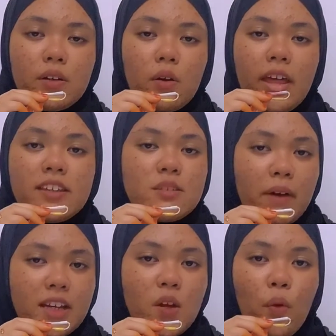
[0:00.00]
and
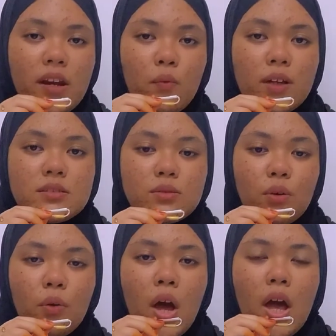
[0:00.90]
determining where it wants to
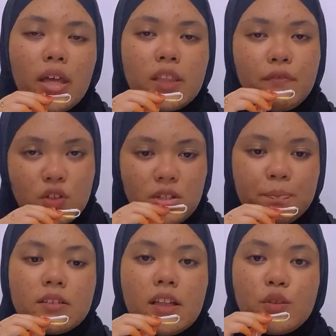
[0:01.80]
go in the future.
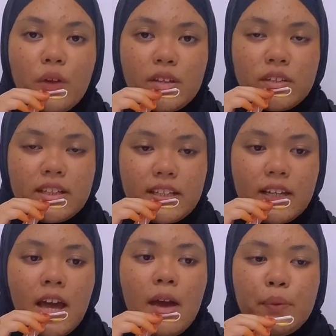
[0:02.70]
To adequately
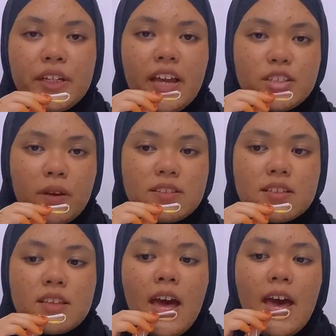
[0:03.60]
predict
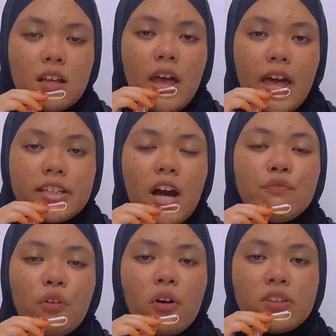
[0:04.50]
expenses and
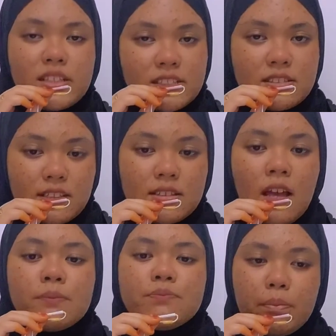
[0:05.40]
account for contingencies,
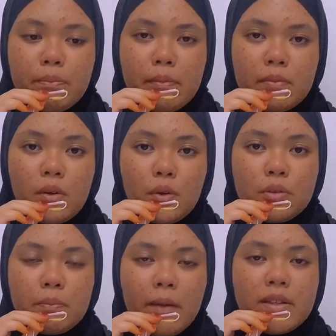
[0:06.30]

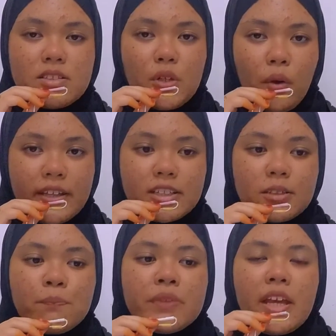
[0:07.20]
roadmap is required.
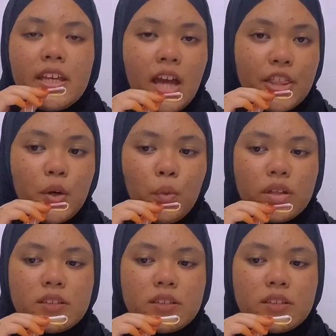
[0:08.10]
In other words,